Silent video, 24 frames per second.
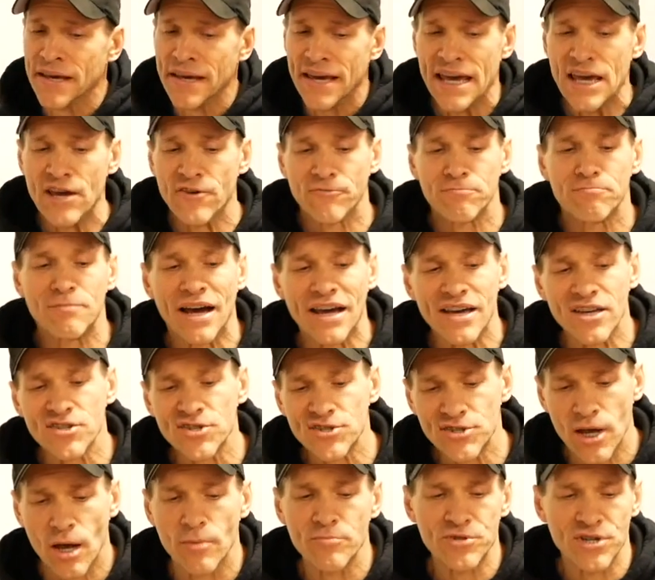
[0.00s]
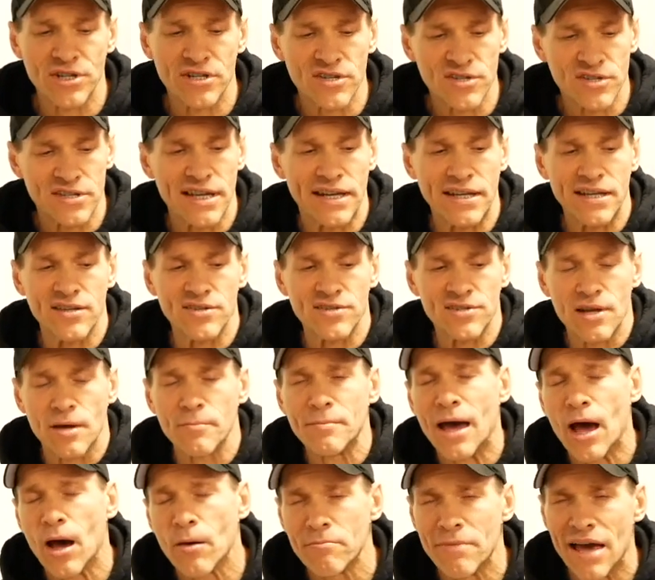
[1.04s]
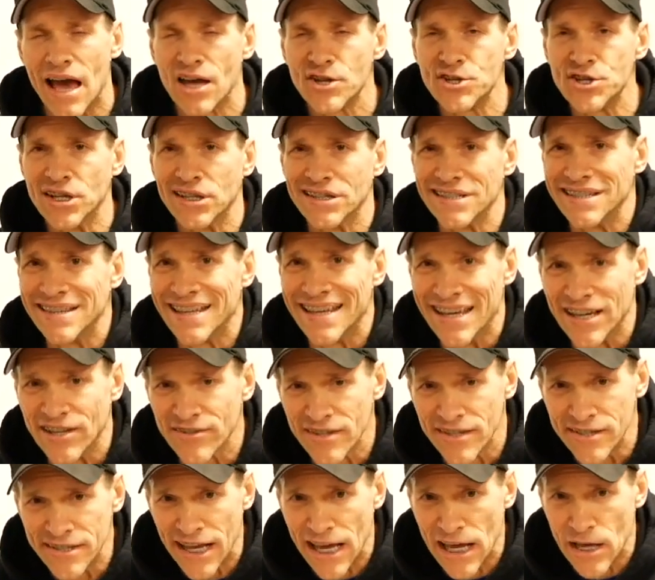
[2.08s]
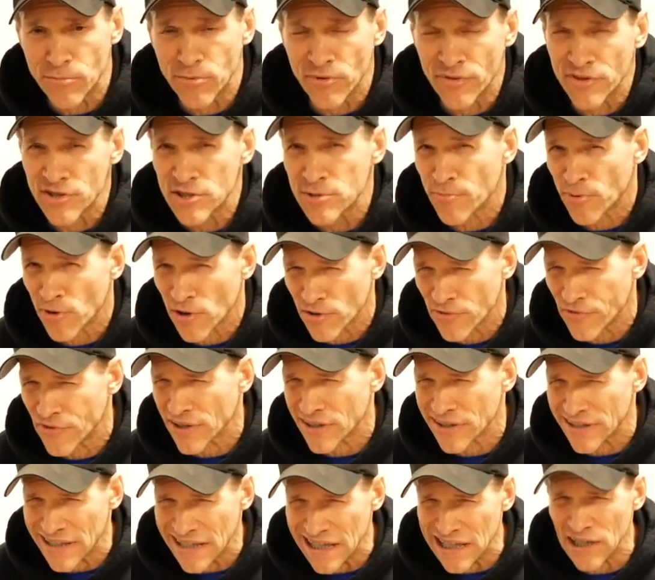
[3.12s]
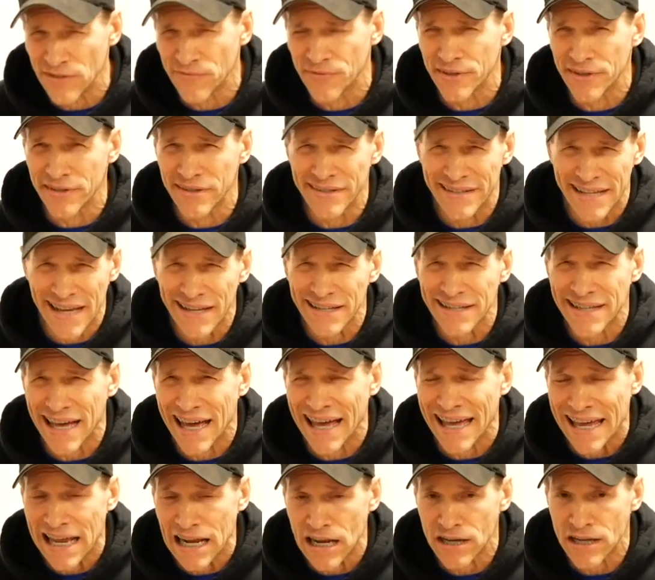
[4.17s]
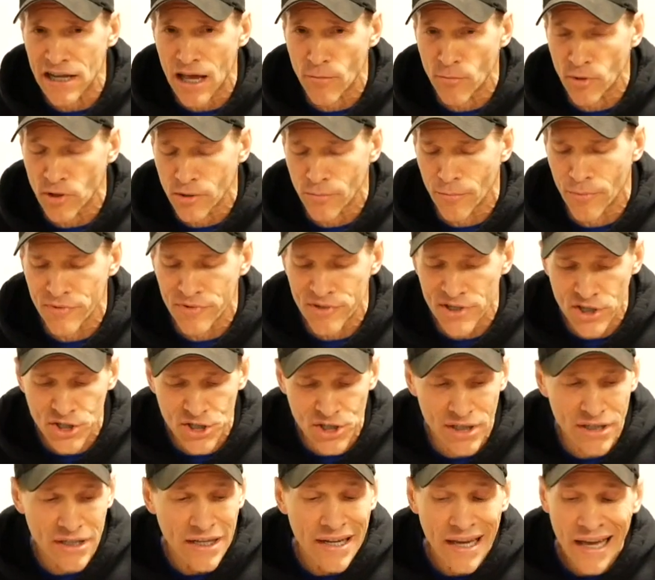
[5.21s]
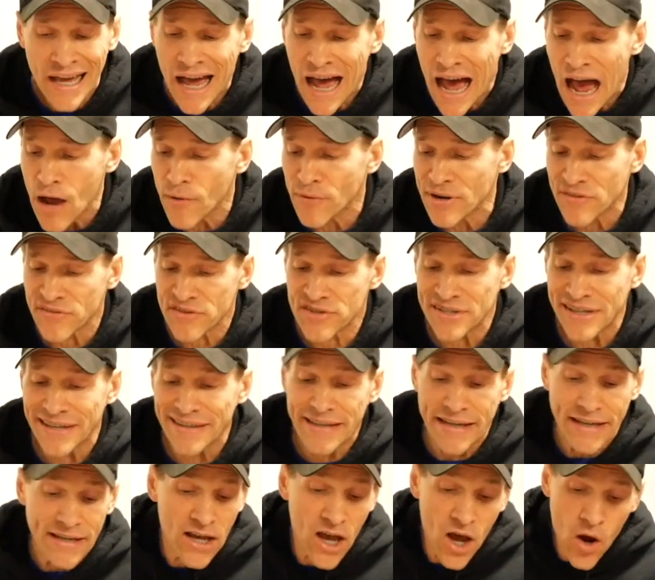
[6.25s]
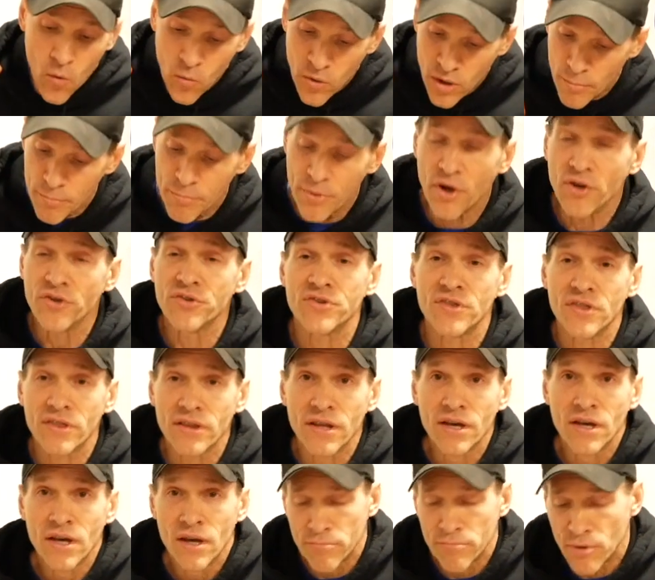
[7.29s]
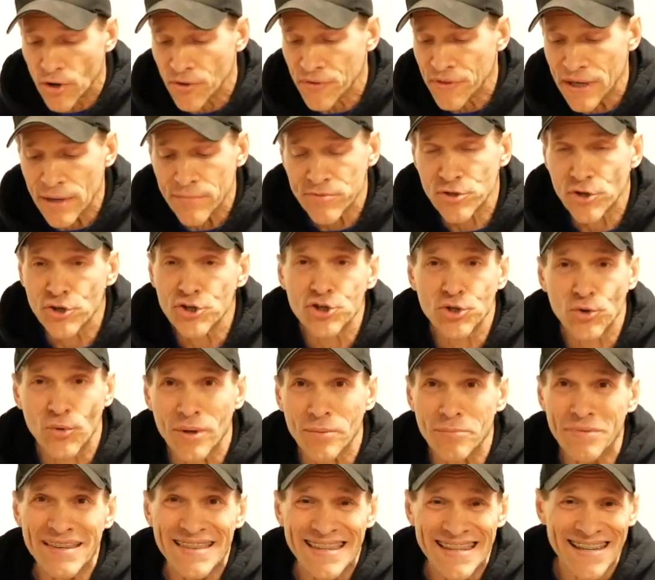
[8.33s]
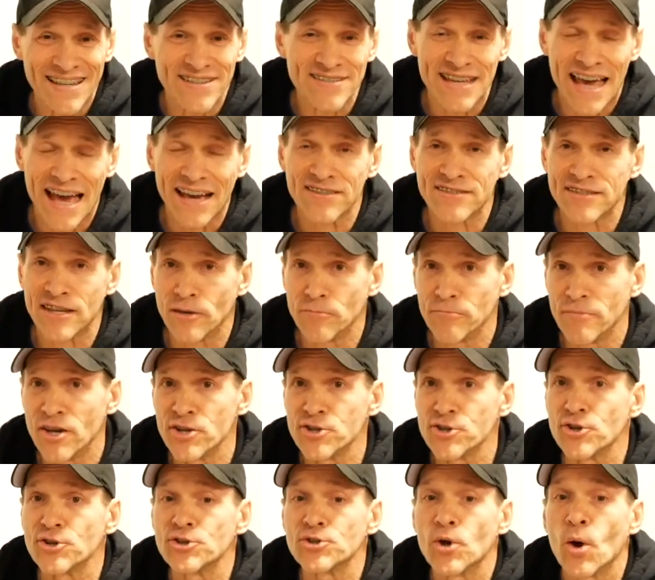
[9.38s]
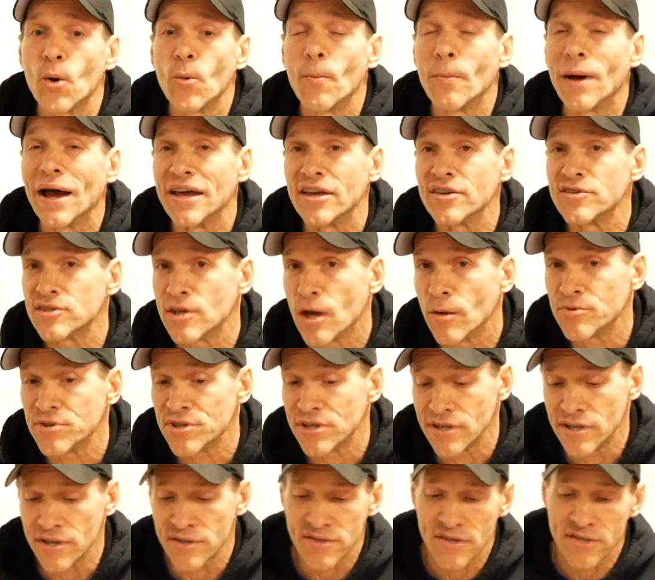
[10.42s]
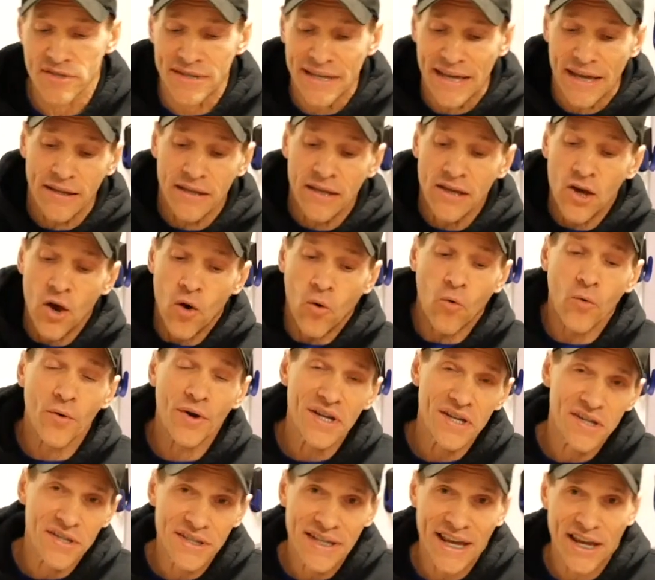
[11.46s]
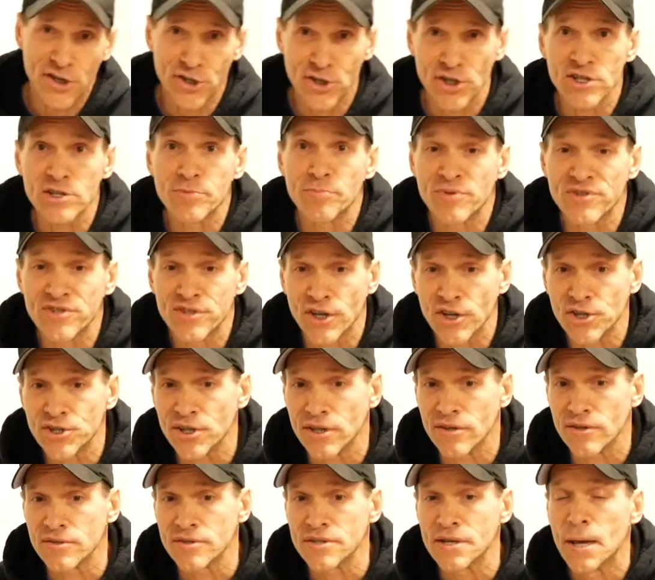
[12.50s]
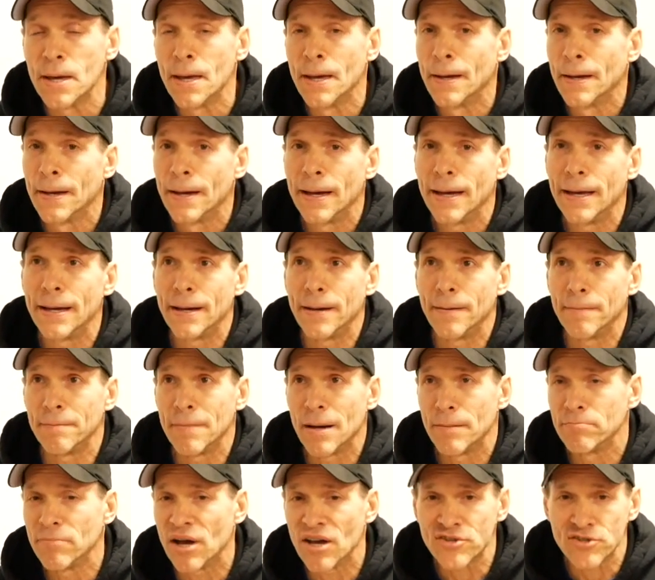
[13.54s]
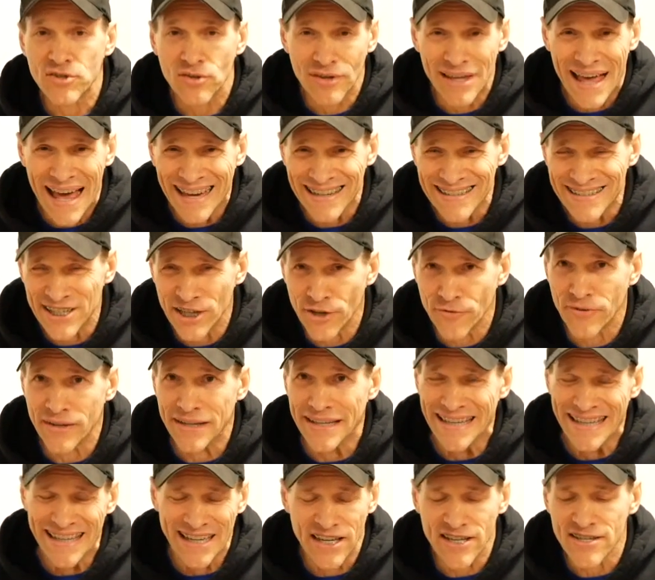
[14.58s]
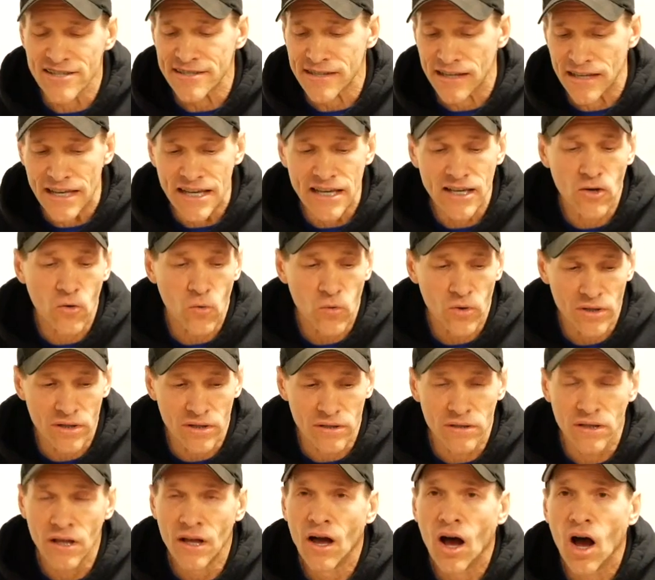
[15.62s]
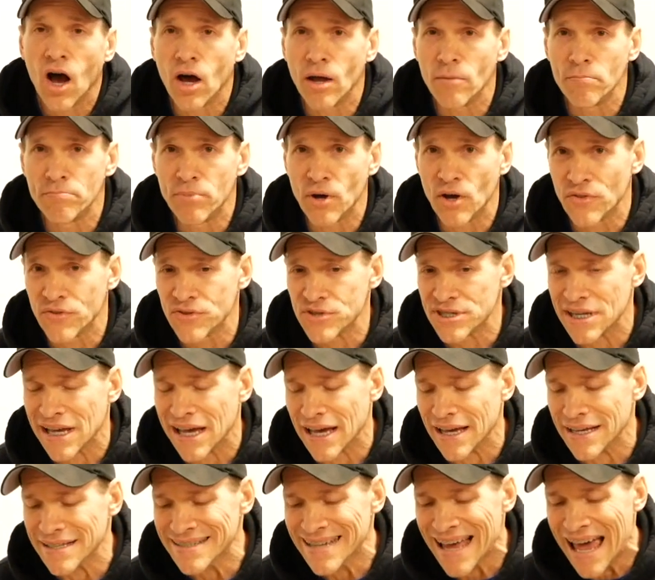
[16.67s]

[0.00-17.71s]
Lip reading: If my assumption is that he's somehow magically laying on the table in this perfectly even dead guy anatomical position, I would have to say that, well, both hips are showing me the exact same measure, so my assumption is that orientations, positions, muscle activity is equal on both sides.